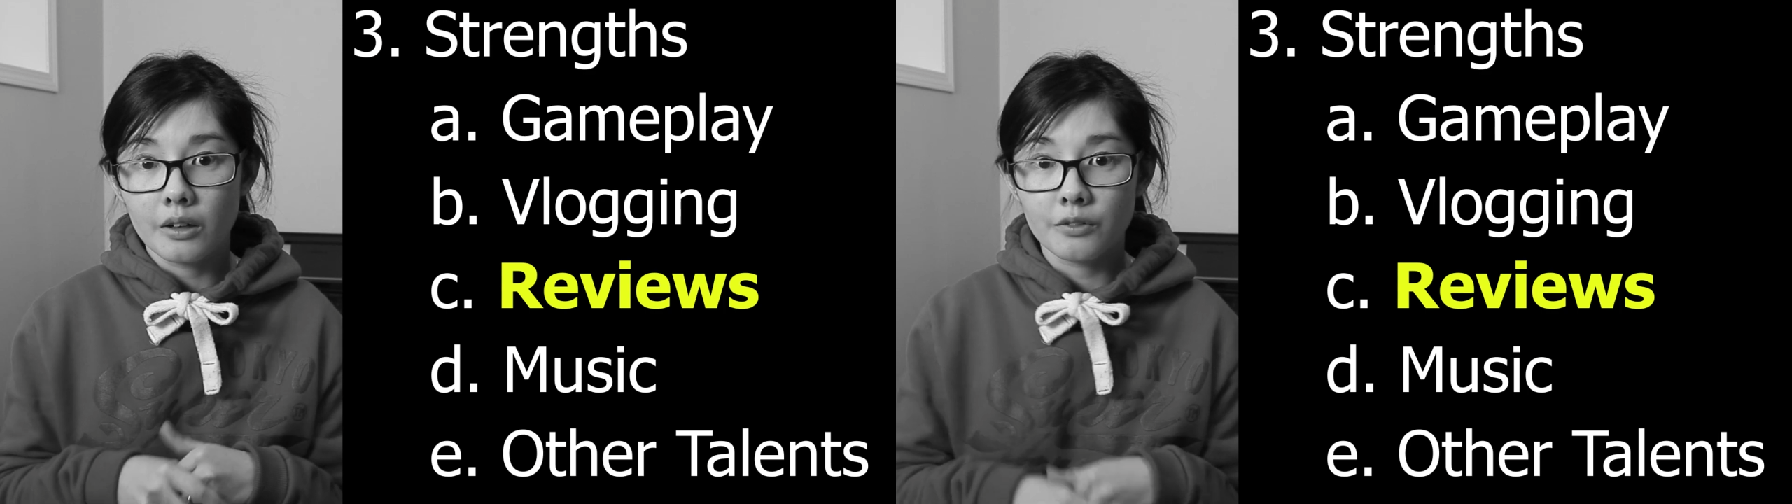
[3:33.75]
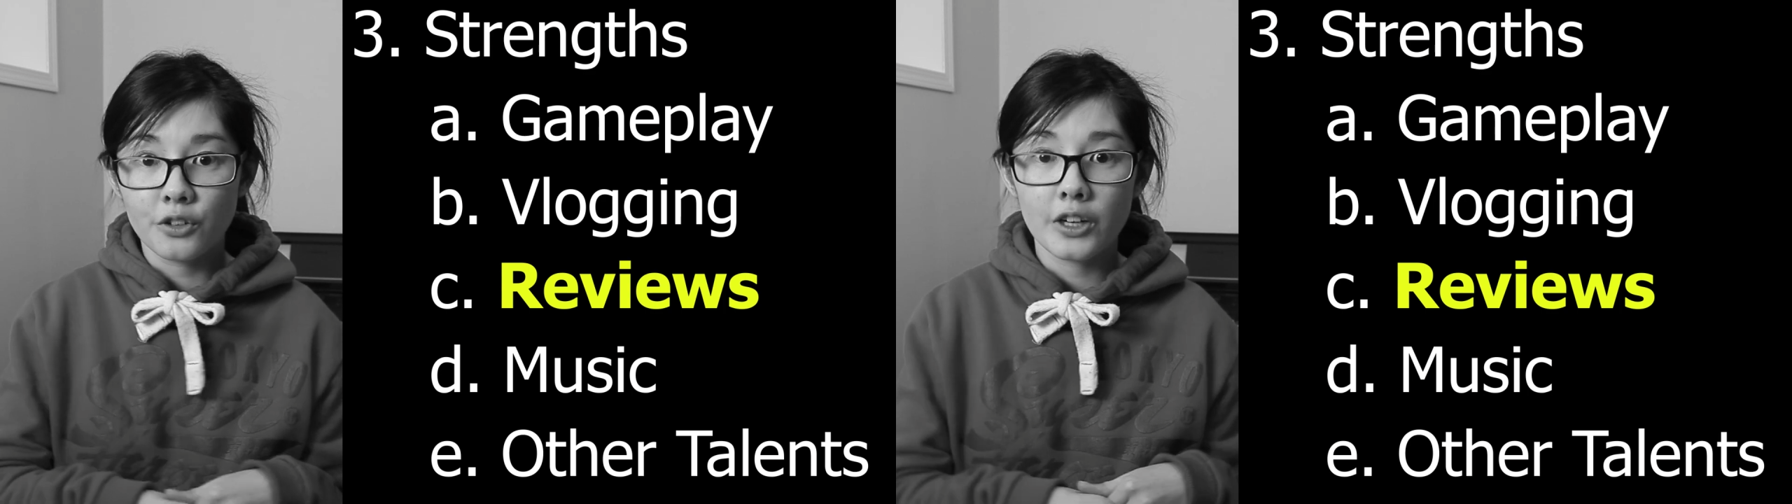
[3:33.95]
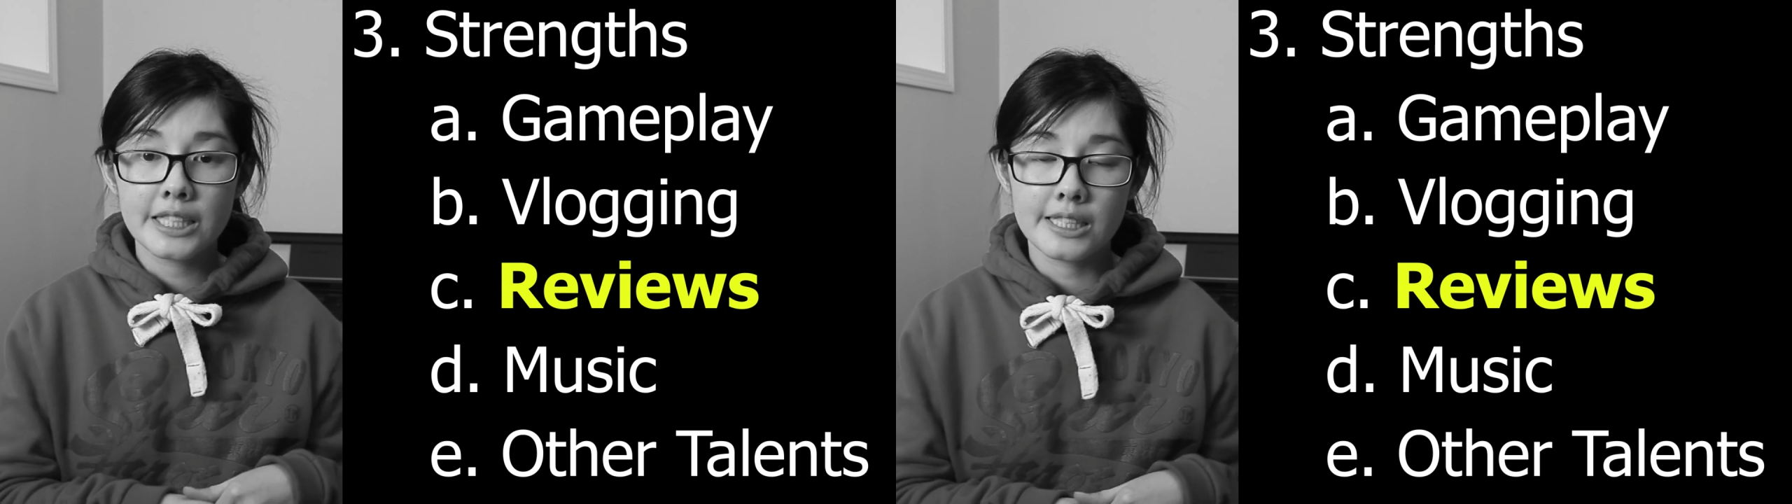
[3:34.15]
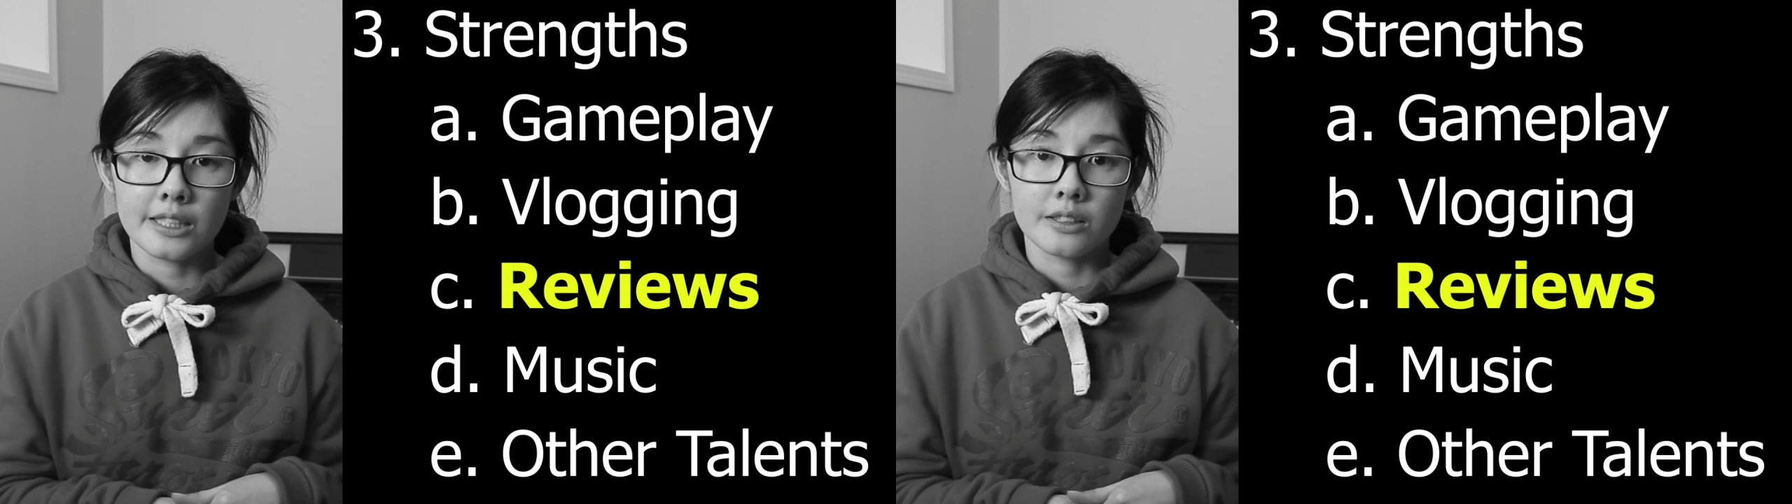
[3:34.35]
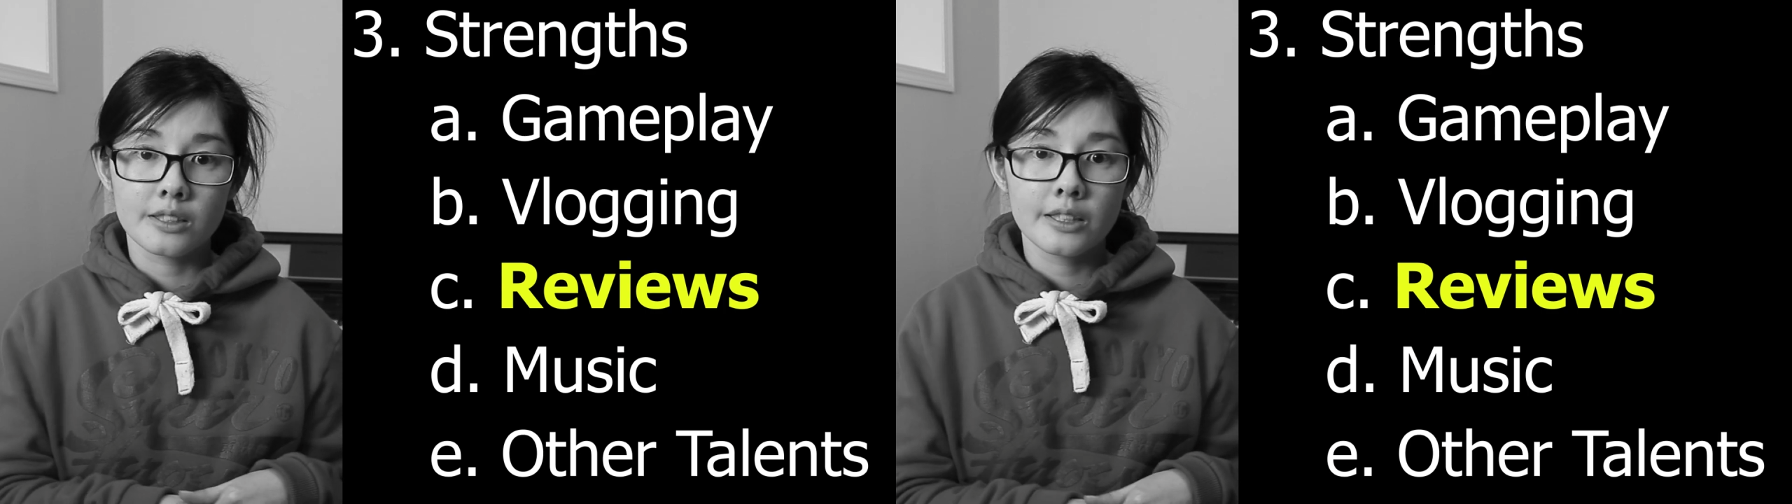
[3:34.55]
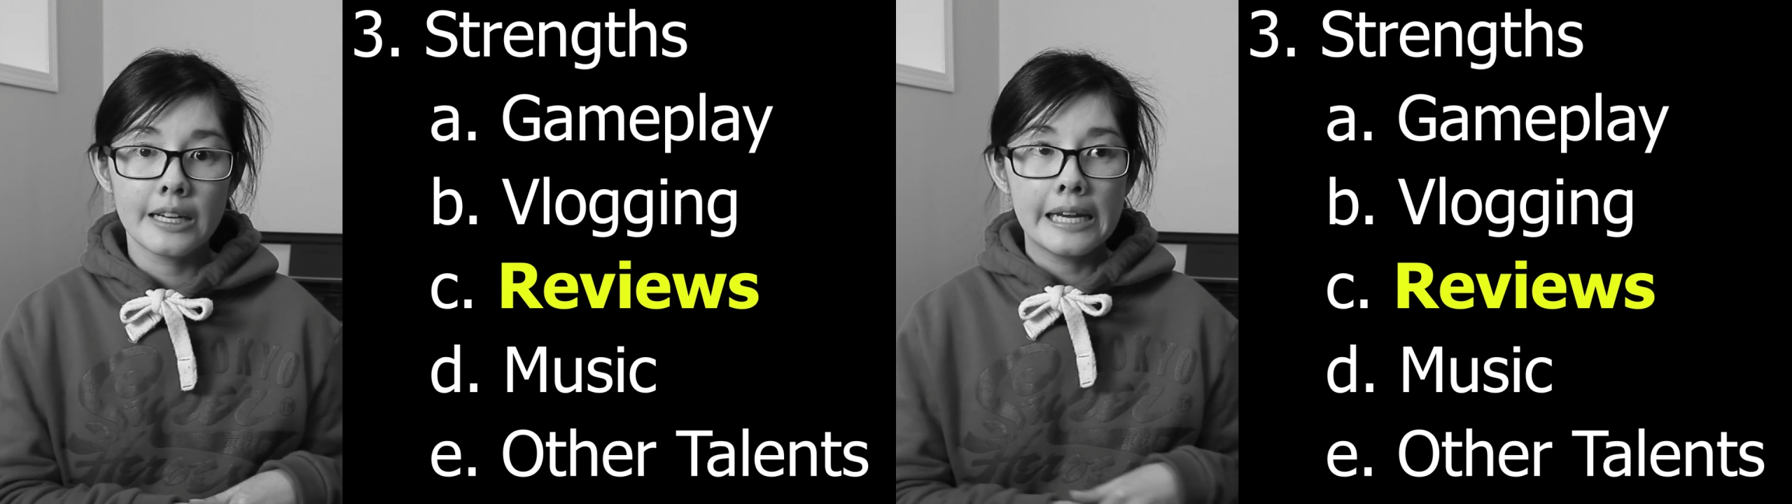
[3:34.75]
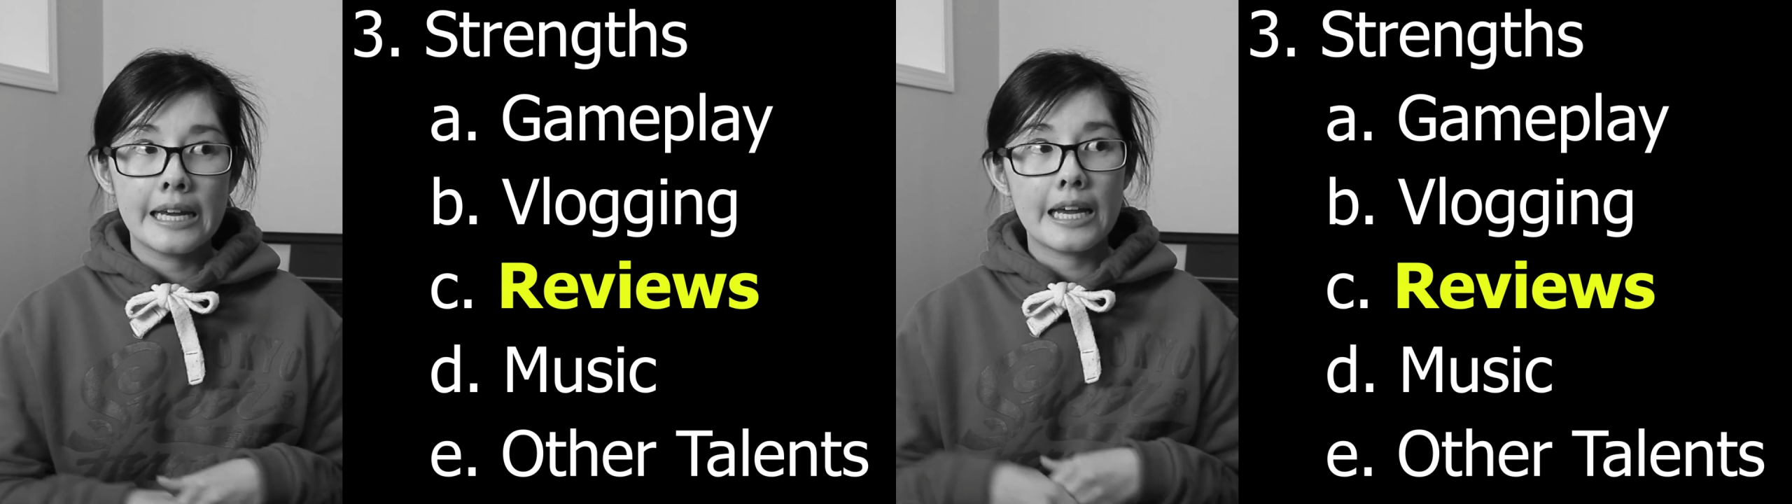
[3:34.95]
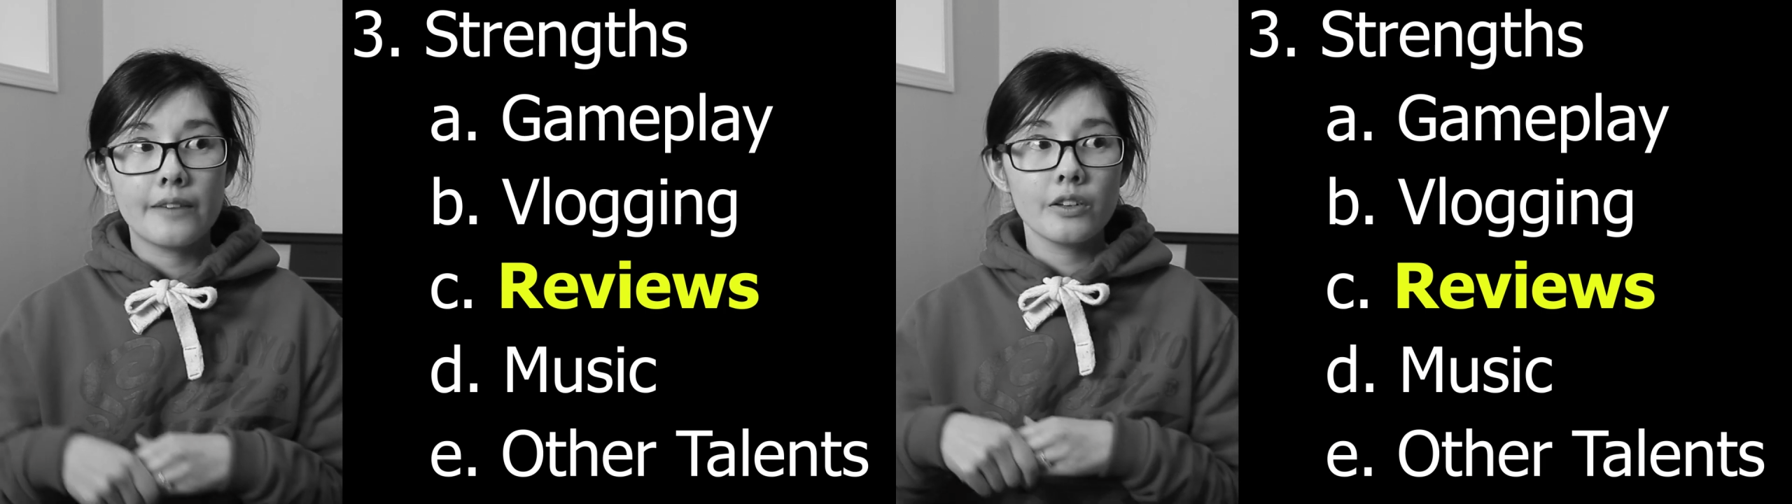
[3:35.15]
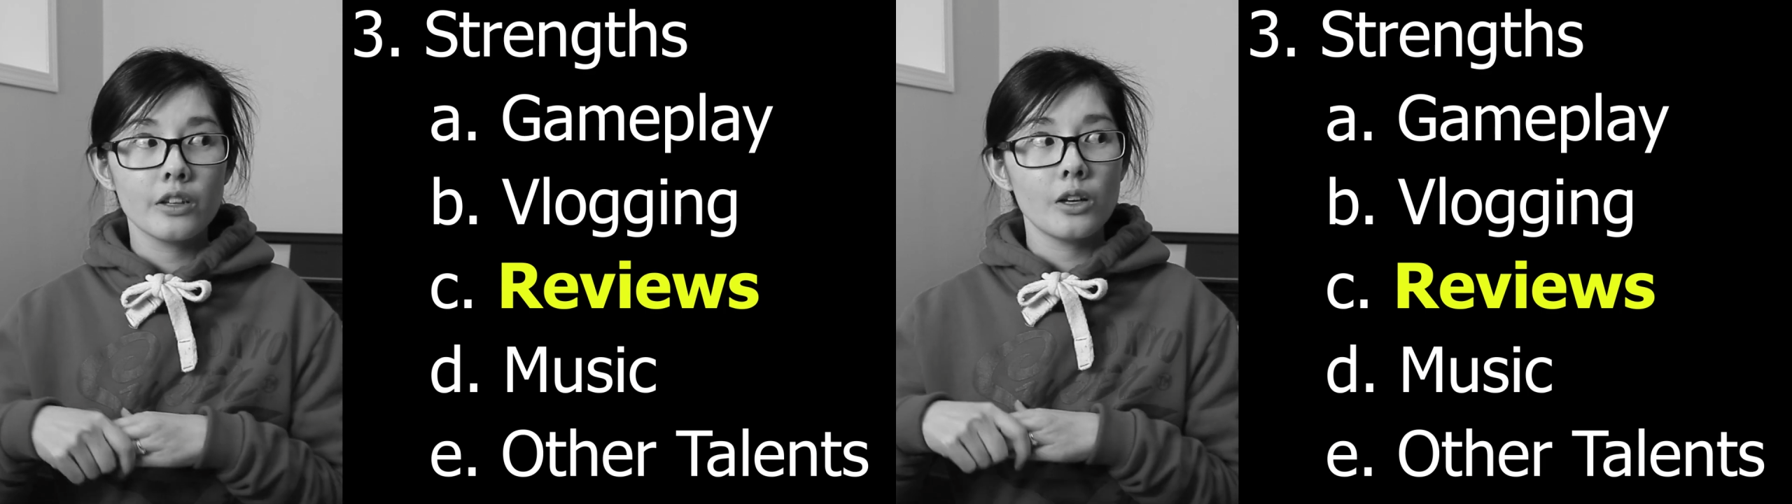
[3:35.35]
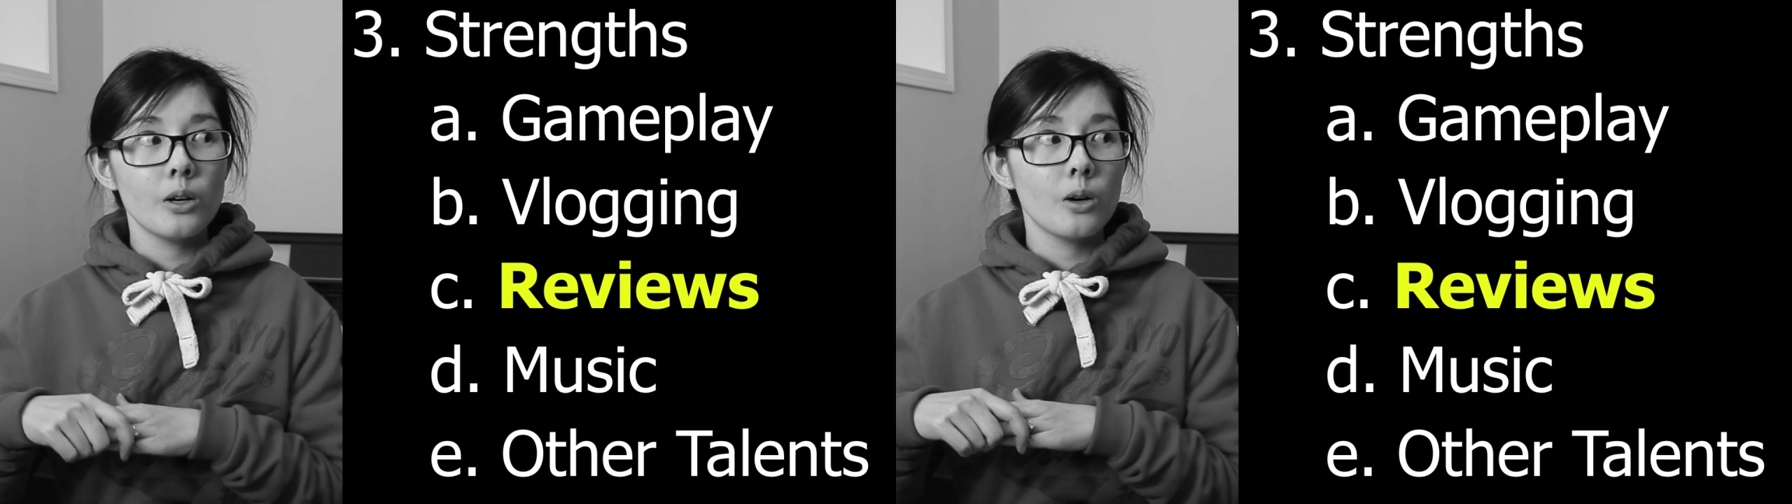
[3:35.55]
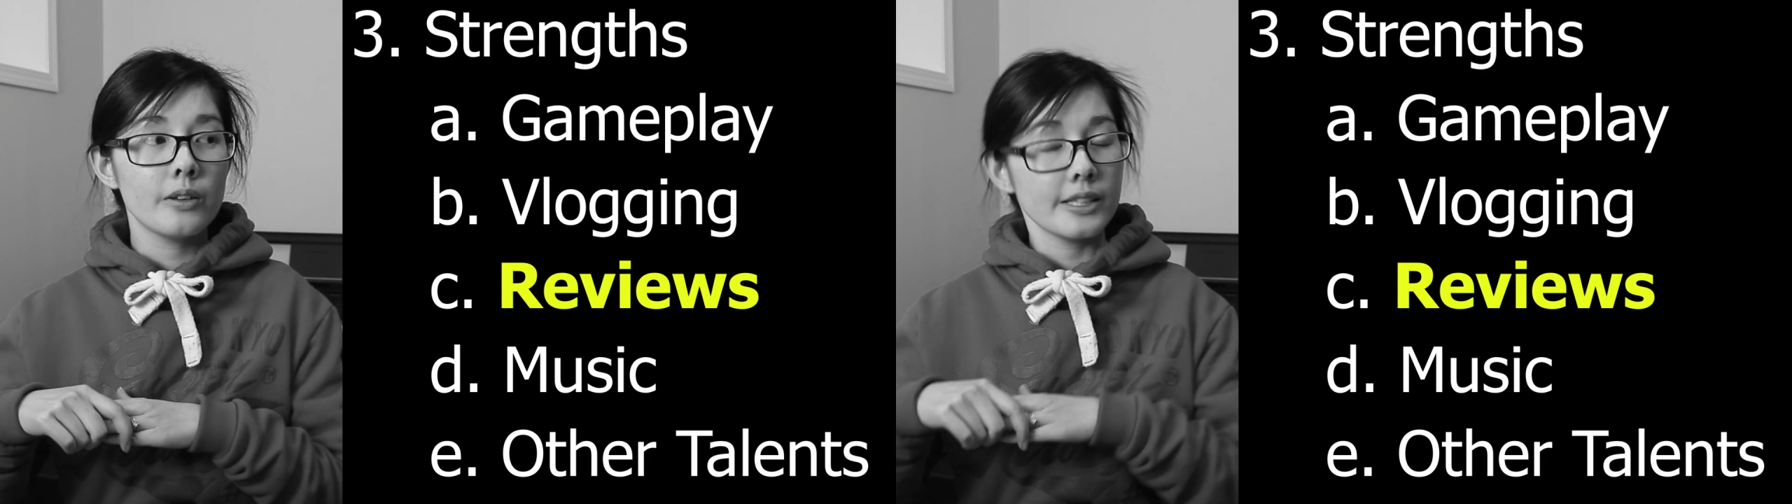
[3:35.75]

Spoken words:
For instance, even though